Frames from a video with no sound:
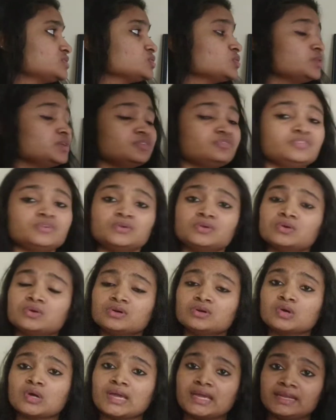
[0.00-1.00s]
So if you
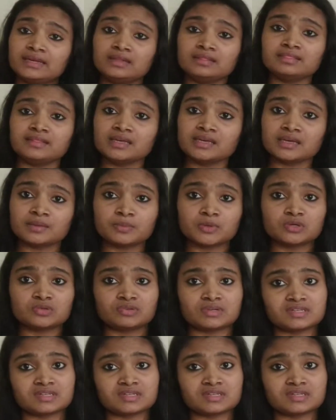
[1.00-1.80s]
don't know anything about